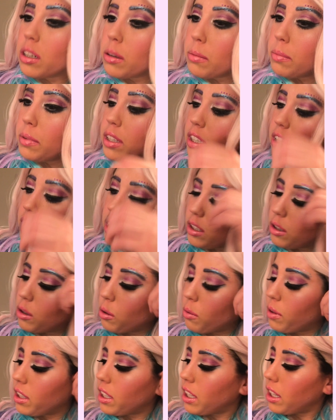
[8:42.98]
to be
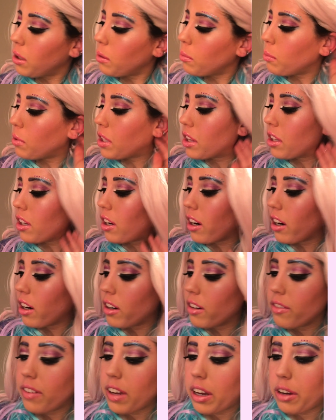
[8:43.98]
going in with
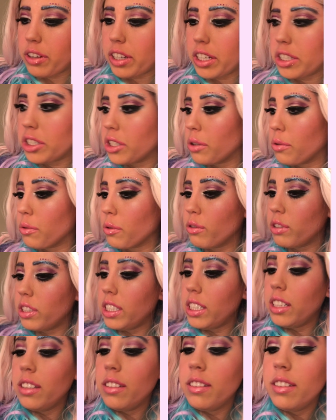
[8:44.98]
our foundation
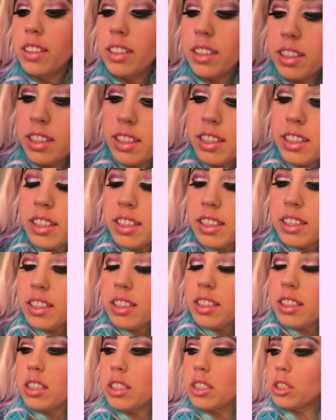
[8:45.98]
routine.
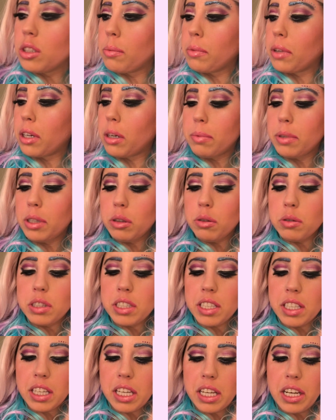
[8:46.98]
So I'm going to be
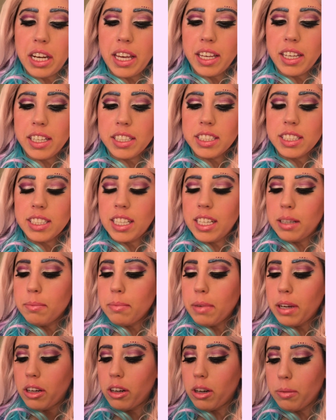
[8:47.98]
using the Naked Skin
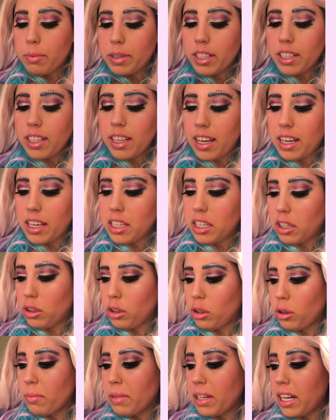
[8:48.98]
by Urban Decay, the
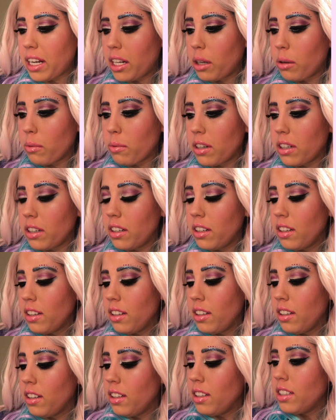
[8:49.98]
illuminating one,
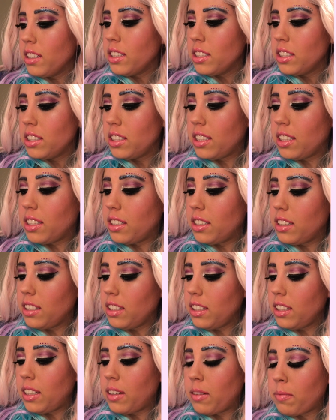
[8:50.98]
to
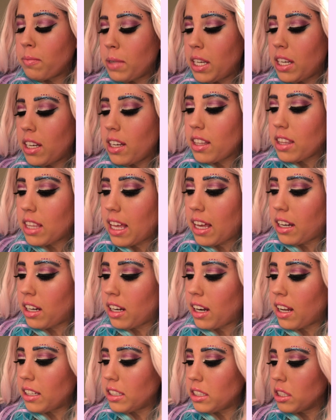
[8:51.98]
give me that
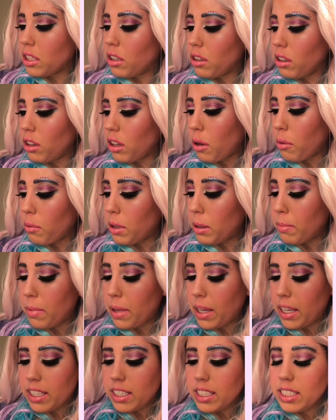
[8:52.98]
nice glowy
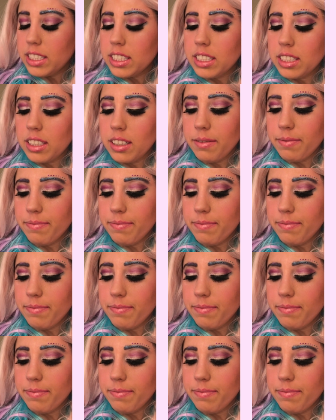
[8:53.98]
base.